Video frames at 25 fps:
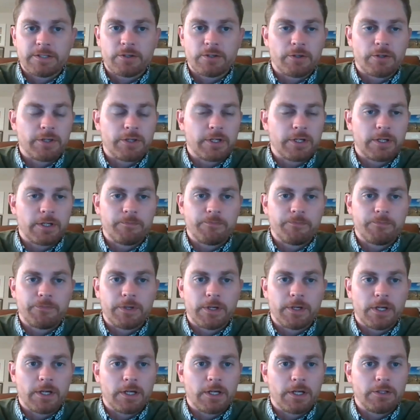so the
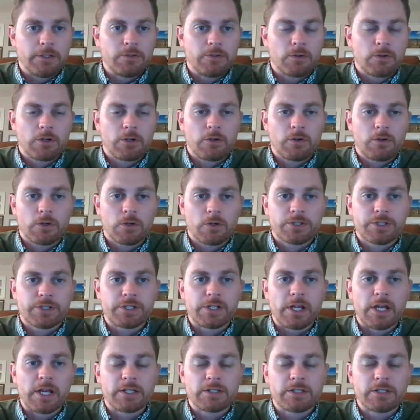the door to door
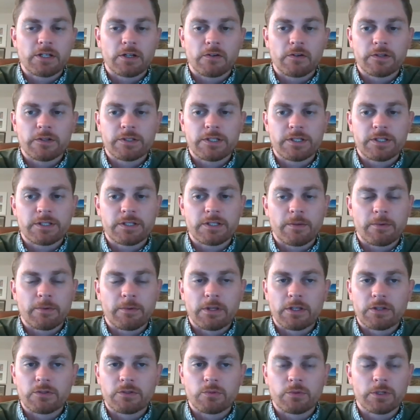sedan service is
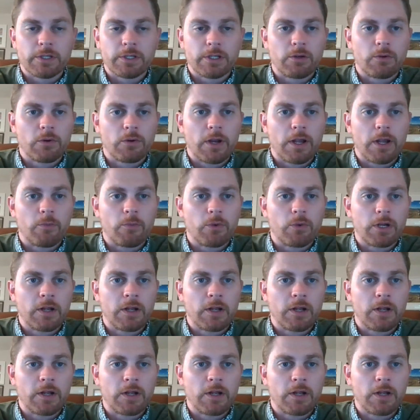something that's really great.